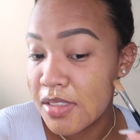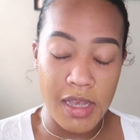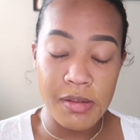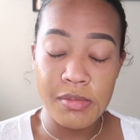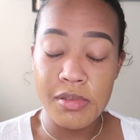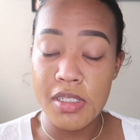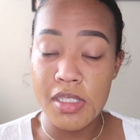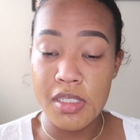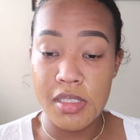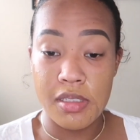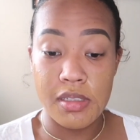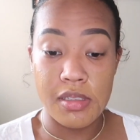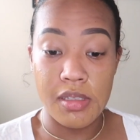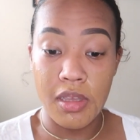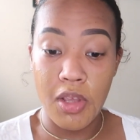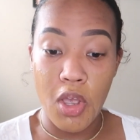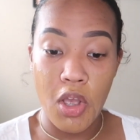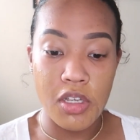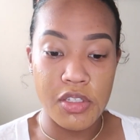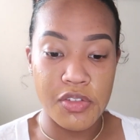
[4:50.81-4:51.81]
I'm just
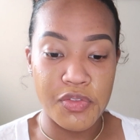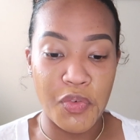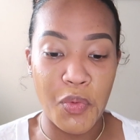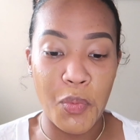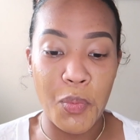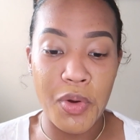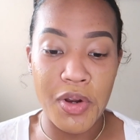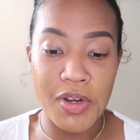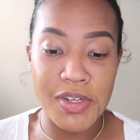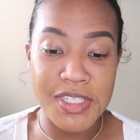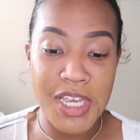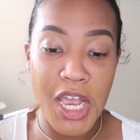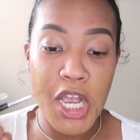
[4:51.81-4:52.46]
lost for words.